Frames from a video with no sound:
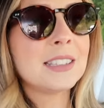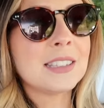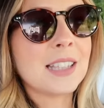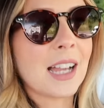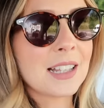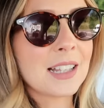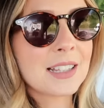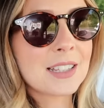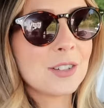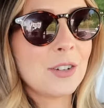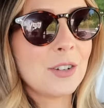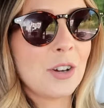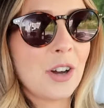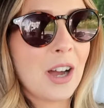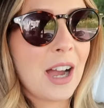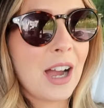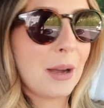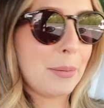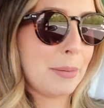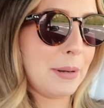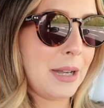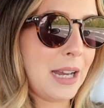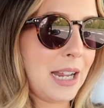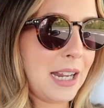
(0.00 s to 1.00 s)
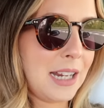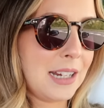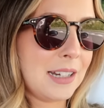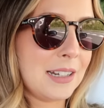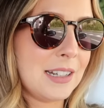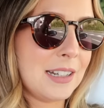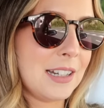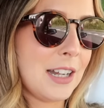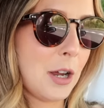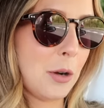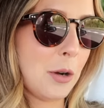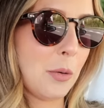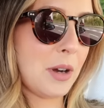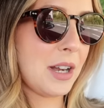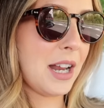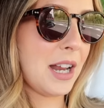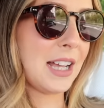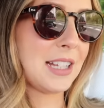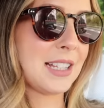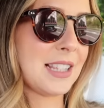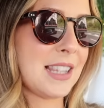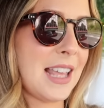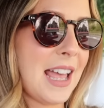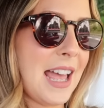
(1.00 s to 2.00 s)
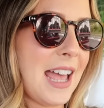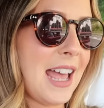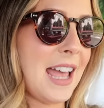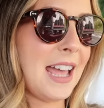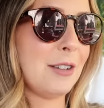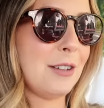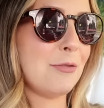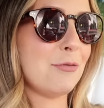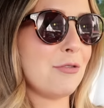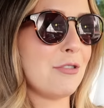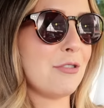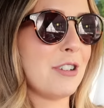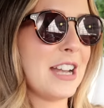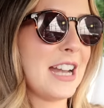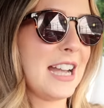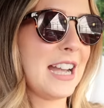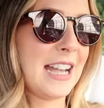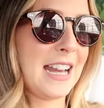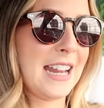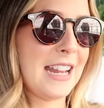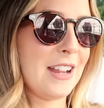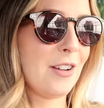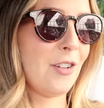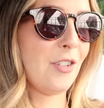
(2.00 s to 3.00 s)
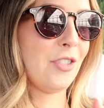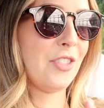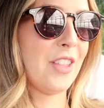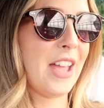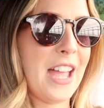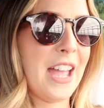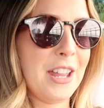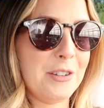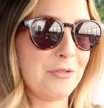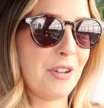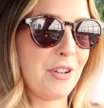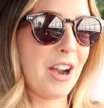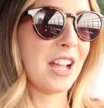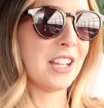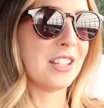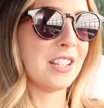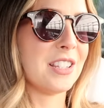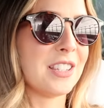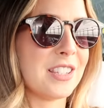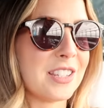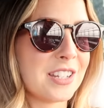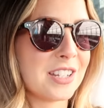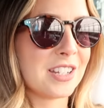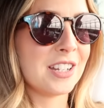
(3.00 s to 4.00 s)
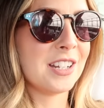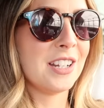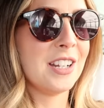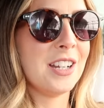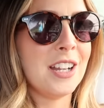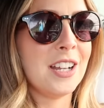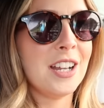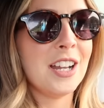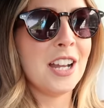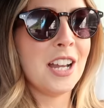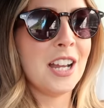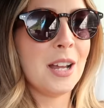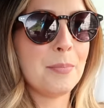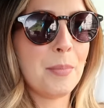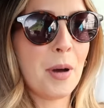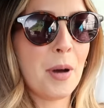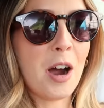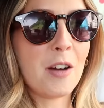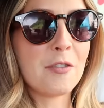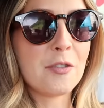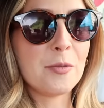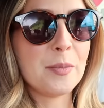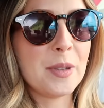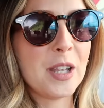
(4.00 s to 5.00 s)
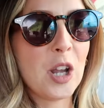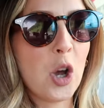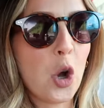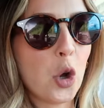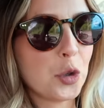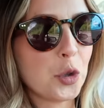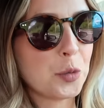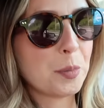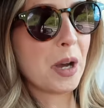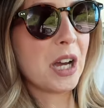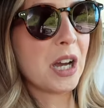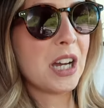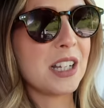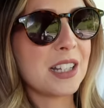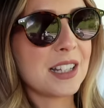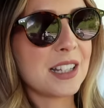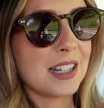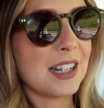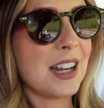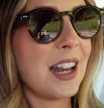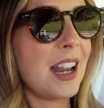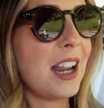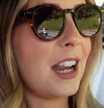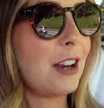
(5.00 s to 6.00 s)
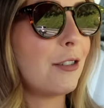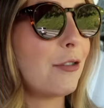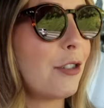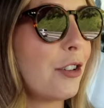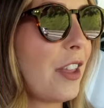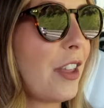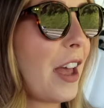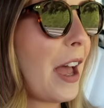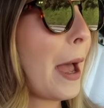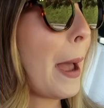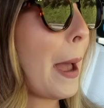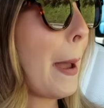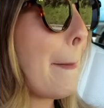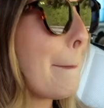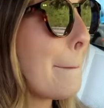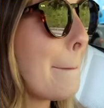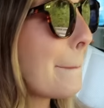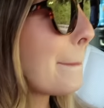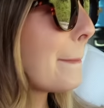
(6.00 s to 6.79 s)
that's not happening. No one has their head really on the headrest, apart from the odd person here or there.